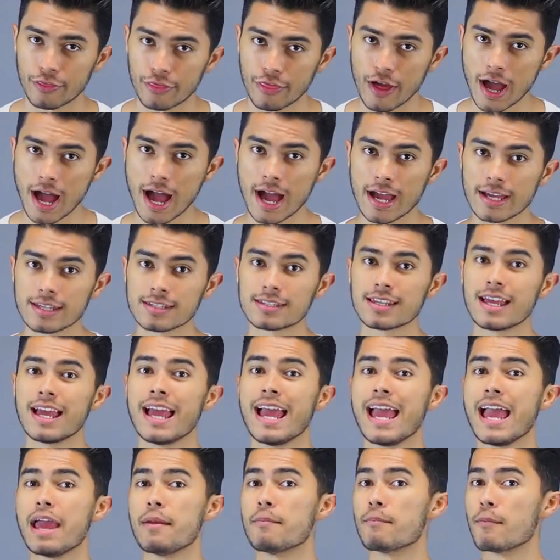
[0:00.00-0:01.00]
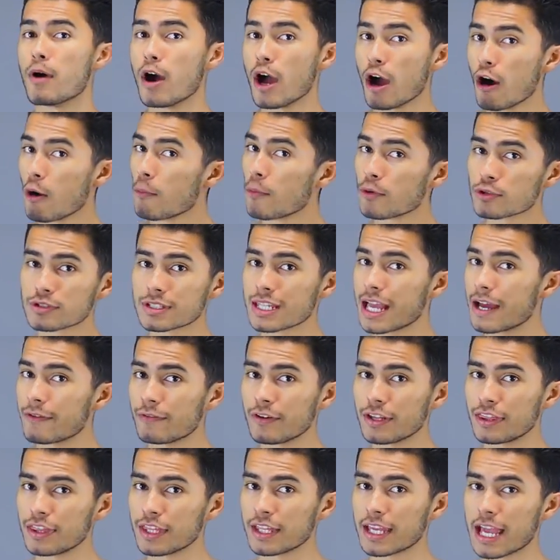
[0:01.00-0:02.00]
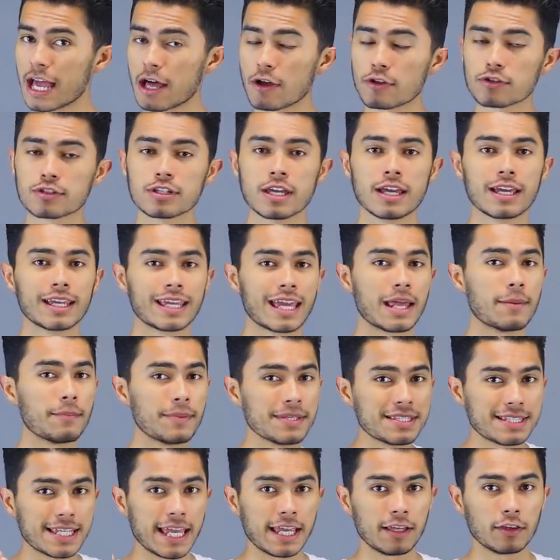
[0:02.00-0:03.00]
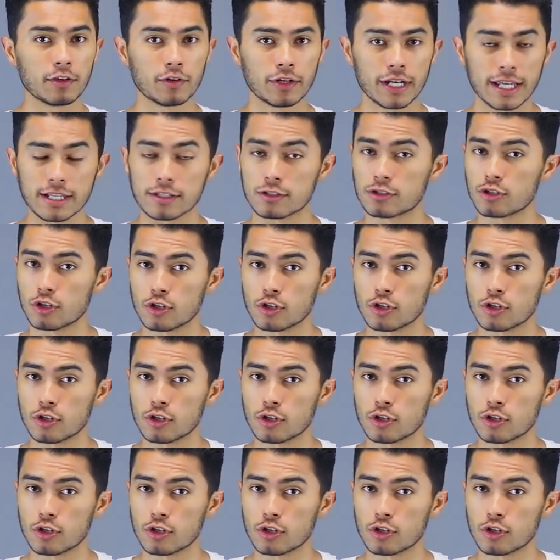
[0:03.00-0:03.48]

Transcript: thighs, and almost everything else can be tailored in.